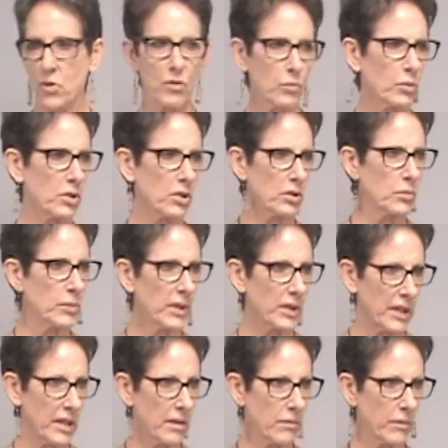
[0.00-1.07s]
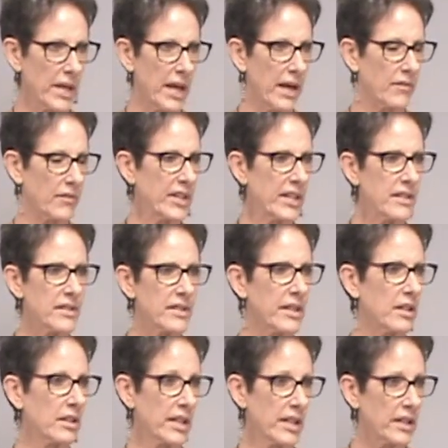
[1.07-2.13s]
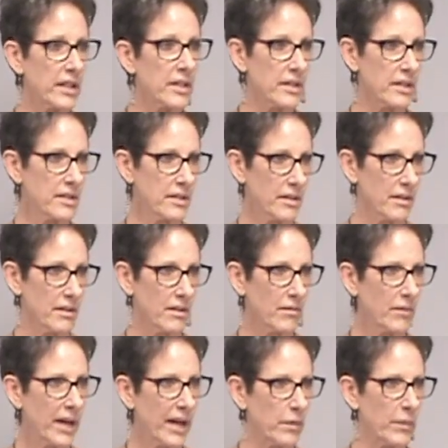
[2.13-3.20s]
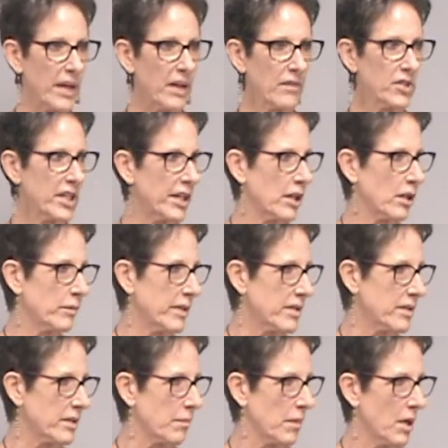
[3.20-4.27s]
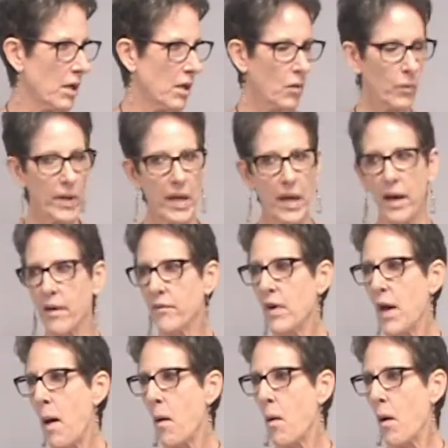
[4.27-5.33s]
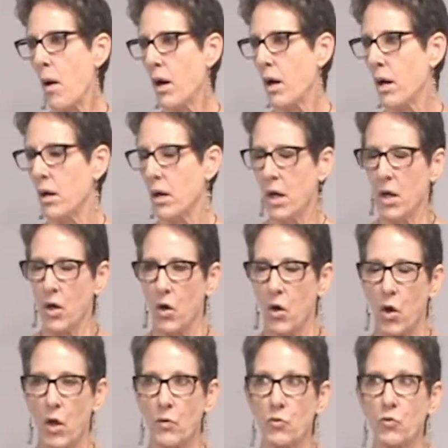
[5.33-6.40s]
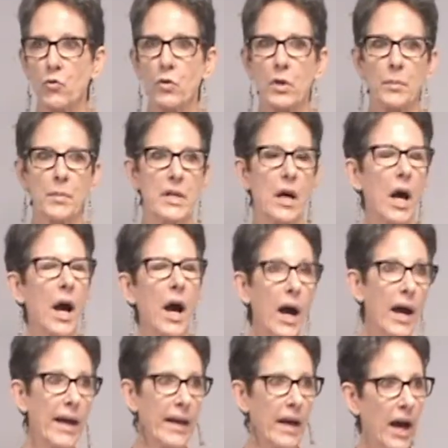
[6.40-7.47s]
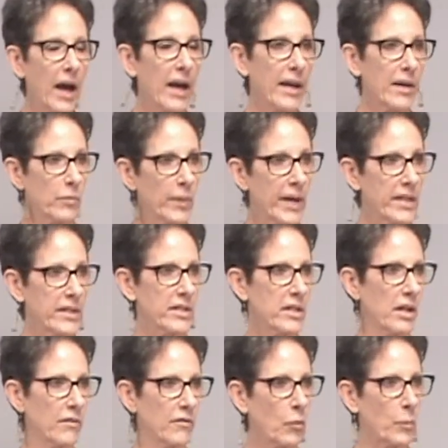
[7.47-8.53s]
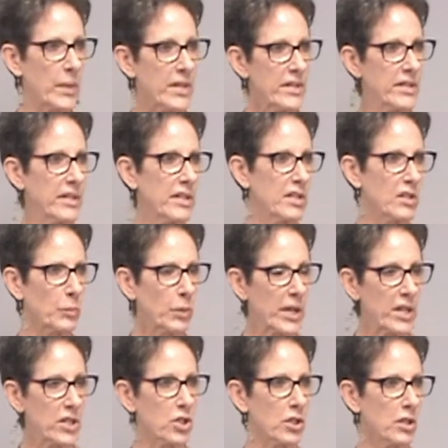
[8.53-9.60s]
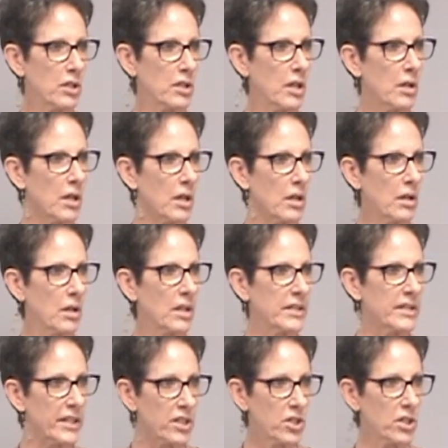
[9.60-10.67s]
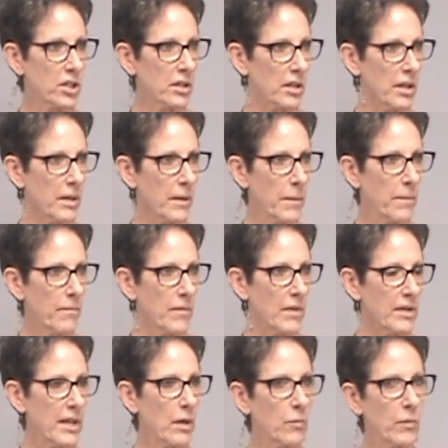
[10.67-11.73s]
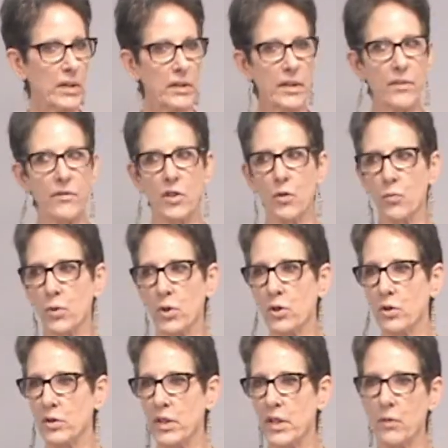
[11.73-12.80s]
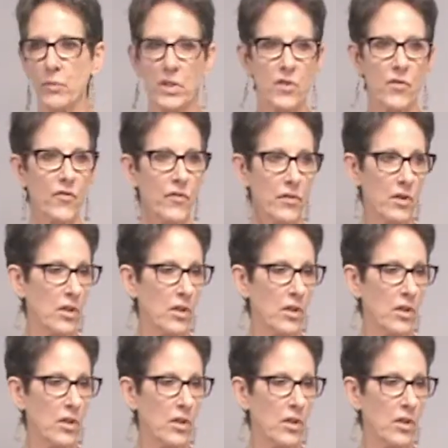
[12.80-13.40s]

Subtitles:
to the world, really. We have kids killing kids, right? We have terrorism. We have enormous, high rates of obesity, depression, addiction, that we live in a world in which